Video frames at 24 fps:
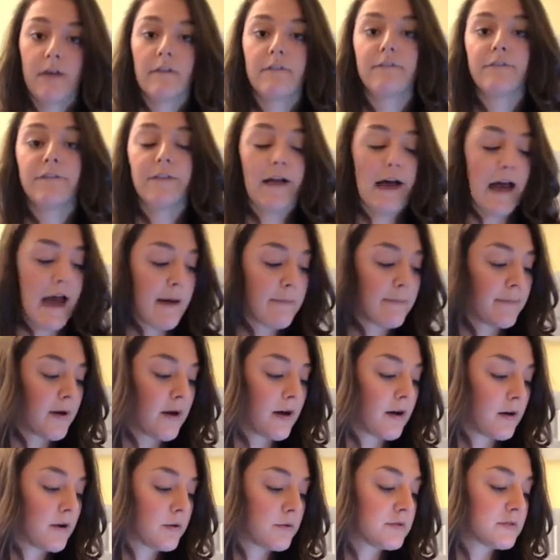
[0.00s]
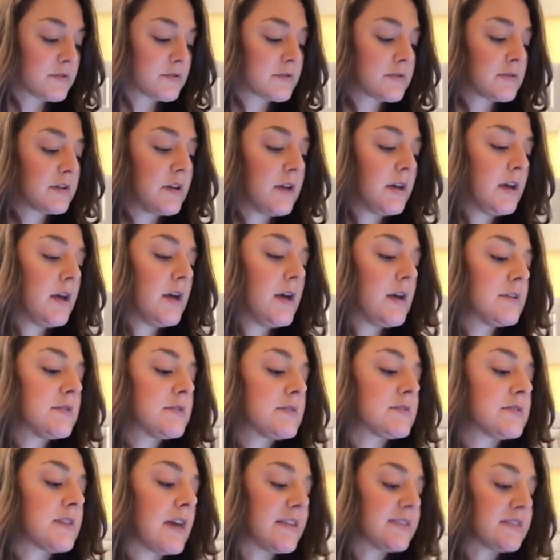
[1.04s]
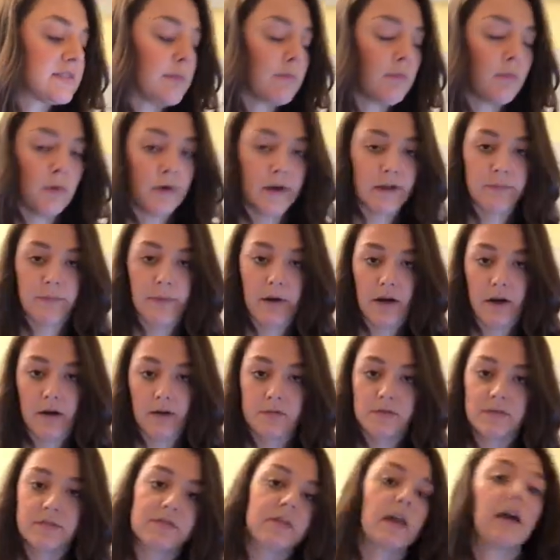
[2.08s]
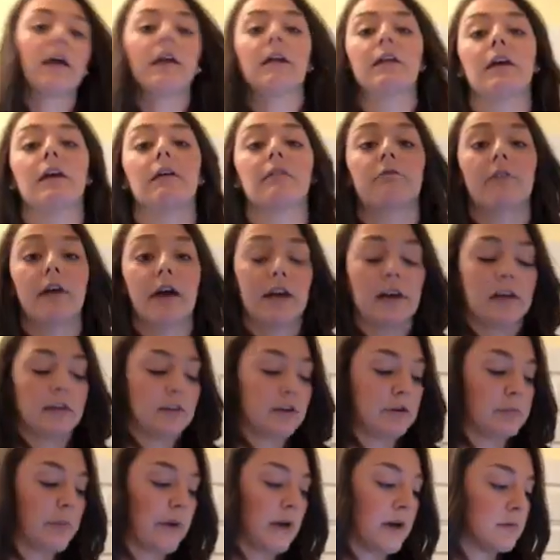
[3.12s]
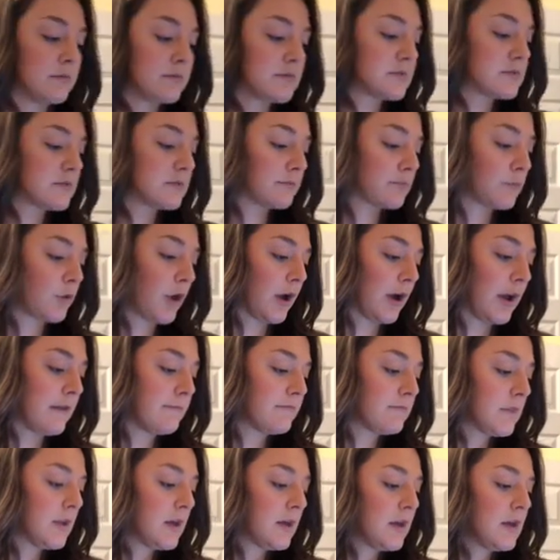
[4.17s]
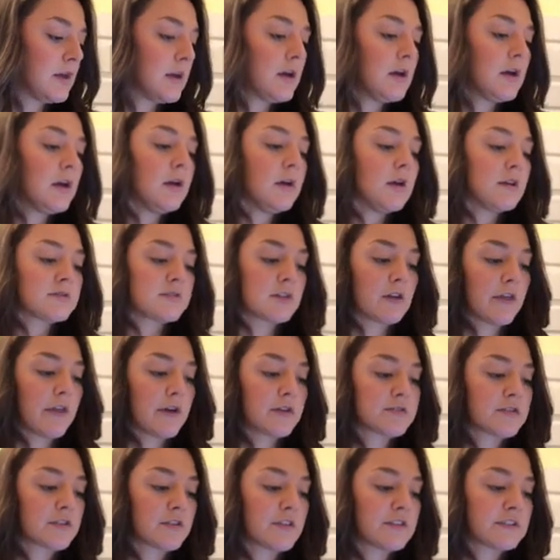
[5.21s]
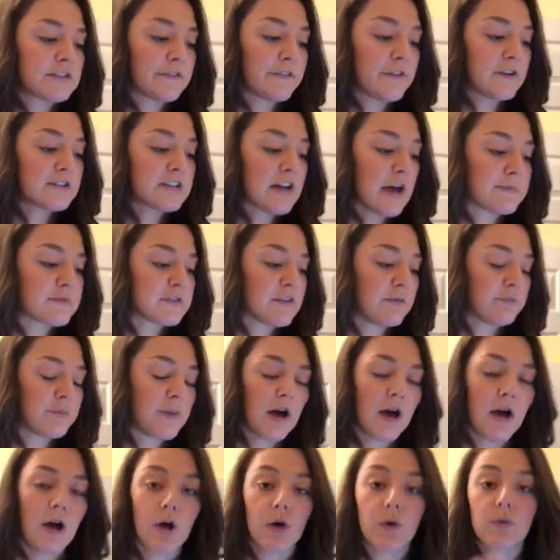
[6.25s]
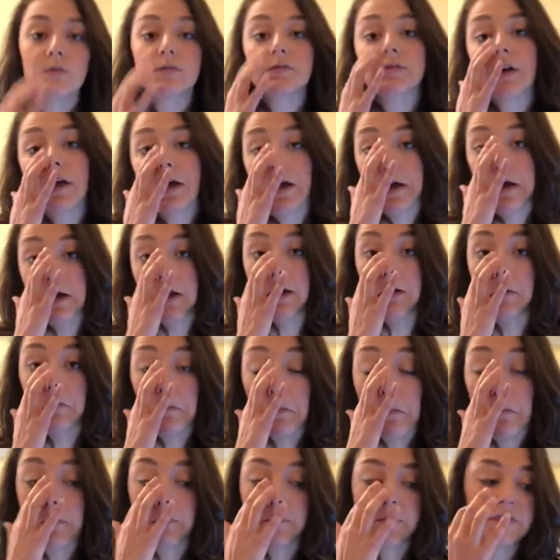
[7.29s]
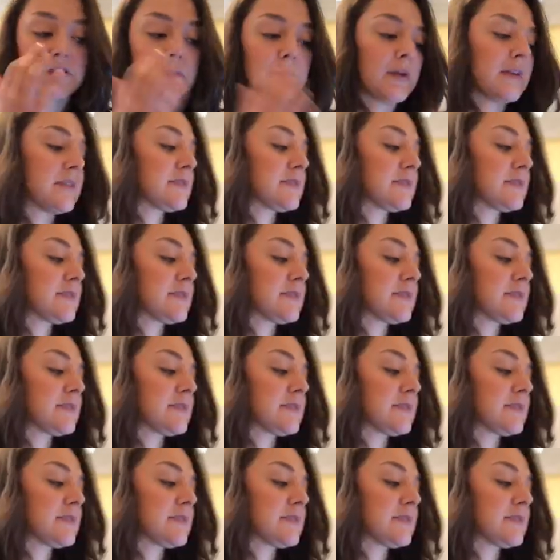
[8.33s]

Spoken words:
flat bones, sesamoid bones, and irregular bones, okay? So those are the different types of bones. Some